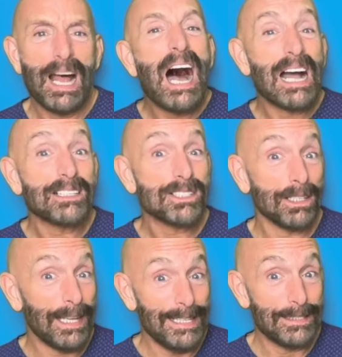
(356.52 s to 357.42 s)

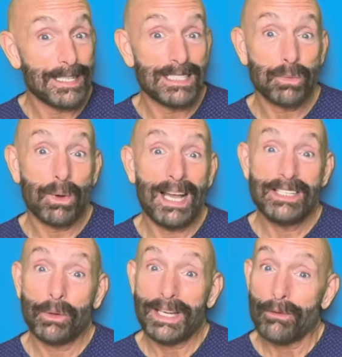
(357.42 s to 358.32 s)
oxalates. That's why I
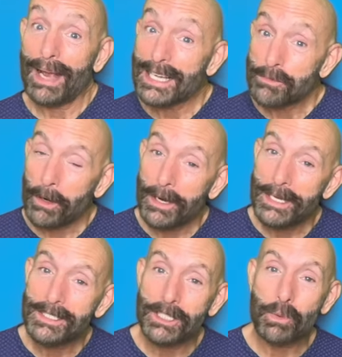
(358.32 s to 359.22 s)
don't eat
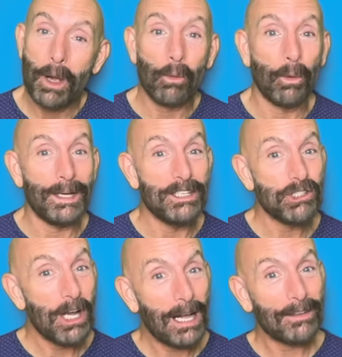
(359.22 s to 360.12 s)
raspberries. That's why I won't eat
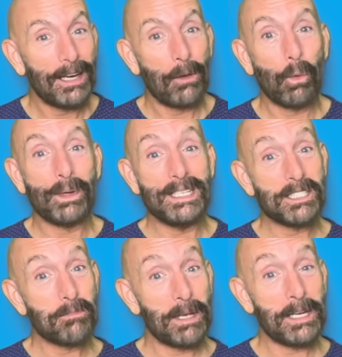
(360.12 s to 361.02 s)
chocolate. I won't eat
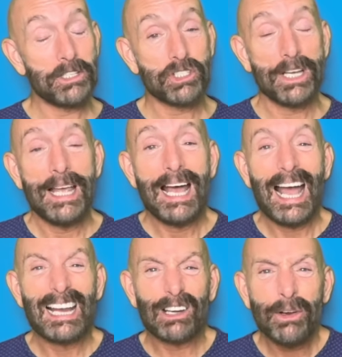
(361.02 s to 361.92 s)
spinach.
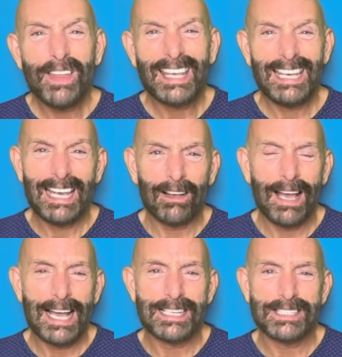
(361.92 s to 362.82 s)
I learned that kale
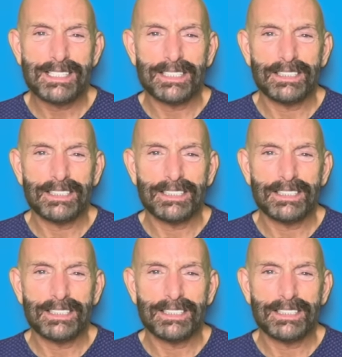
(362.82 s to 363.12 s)
has